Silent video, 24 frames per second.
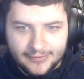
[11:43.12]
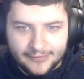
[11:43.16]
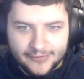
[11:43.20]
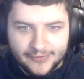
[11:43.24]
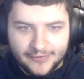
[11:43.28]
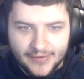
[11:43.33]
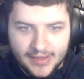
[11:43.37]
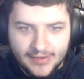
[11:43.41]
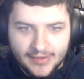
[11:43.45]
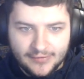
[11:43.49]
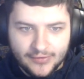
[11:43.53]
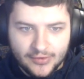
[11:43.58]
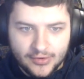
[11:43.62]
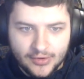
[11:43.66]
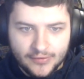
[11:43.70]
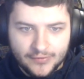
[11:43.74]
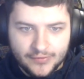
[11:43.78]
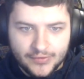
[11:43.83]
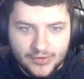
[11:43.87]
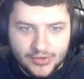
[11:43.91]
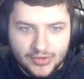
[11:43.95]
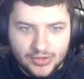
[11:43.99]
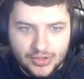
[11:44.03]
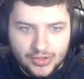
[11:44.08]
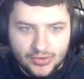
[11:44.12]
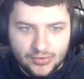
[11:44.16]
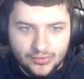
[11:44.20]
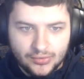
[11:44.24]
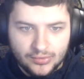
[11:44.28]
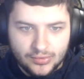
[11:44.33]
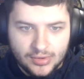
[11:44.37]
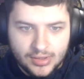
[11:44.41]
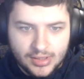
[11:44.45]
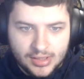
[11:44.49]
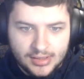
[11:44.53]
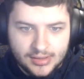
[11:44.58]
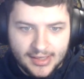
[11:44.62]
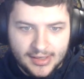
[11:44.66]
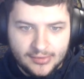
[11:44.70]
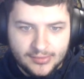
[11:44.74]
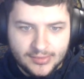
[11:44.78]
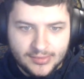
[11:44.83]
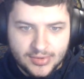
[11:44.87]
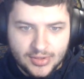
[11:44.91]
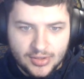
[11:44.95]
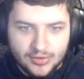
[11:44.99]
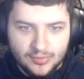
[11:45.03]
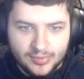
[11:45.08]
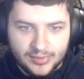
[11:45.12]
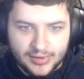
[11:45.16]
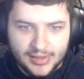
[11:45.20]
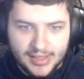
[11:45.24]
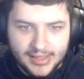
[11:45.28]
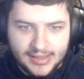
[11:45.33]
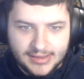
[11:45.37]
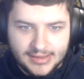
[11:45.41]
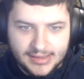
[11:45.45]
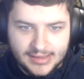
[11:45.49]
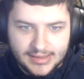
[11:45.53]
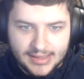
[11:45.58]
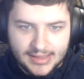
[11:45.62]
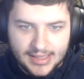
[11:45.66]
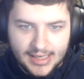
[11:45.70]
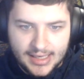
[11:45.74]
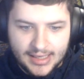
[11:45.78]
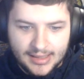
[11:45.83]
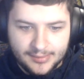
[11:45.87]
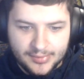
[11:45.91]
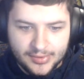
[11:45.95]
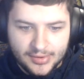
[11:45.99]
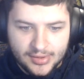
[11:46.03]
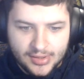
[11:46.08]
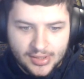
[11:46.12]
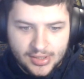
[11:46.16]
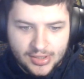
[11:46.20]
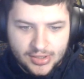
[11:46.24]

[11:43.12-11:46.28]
in favour of the new Biomes O Plenty type.